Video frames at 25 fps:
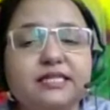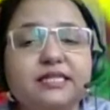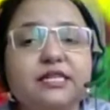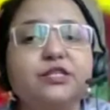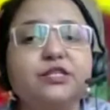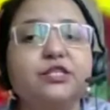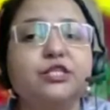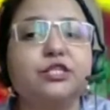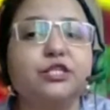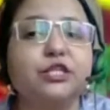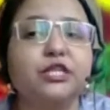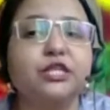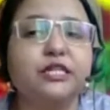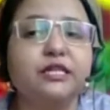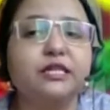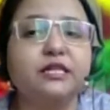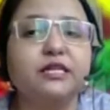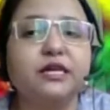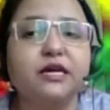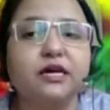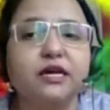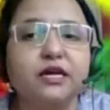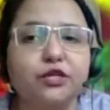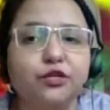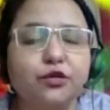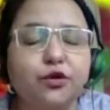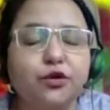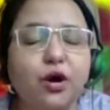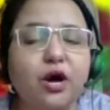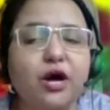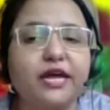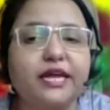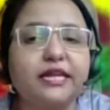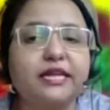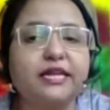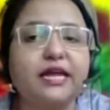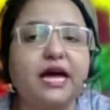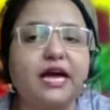it in
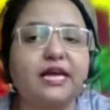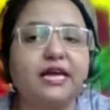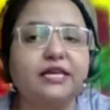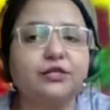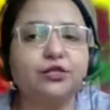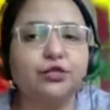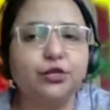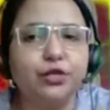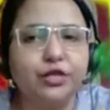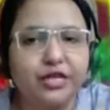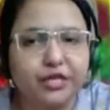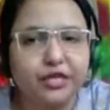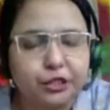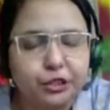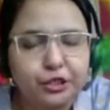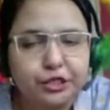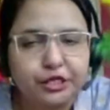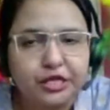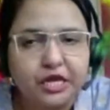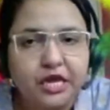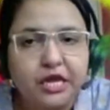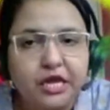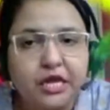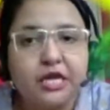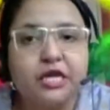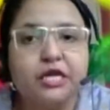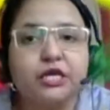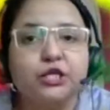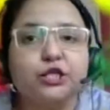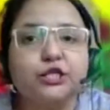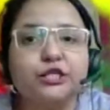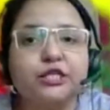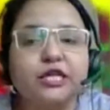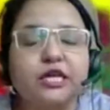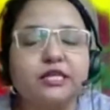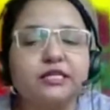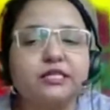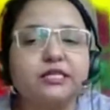in isolation.
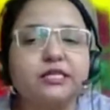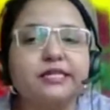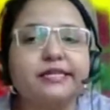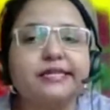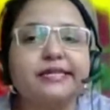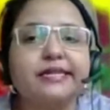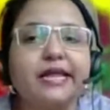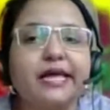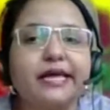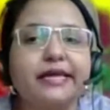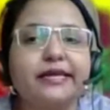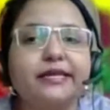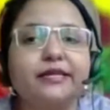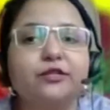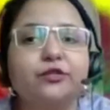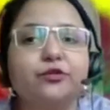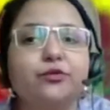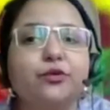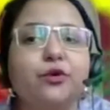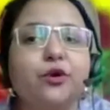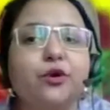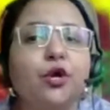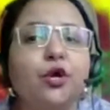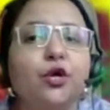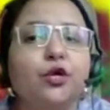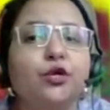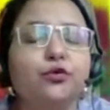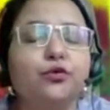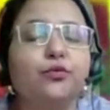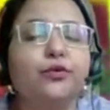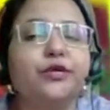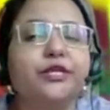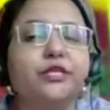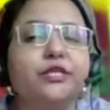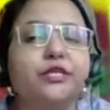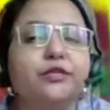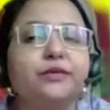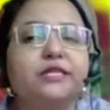She doesn't like to do
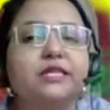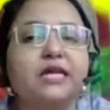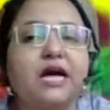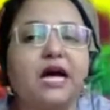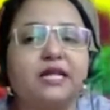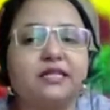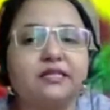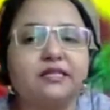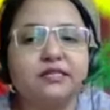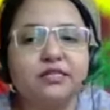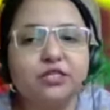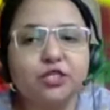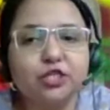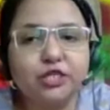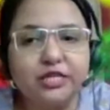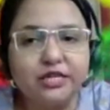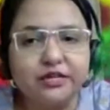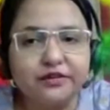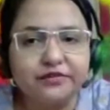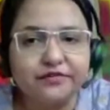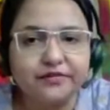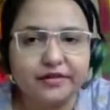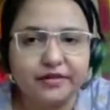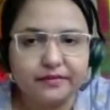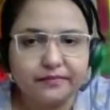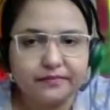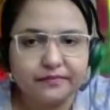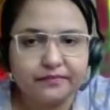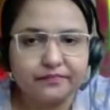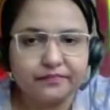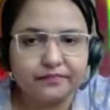it with other children.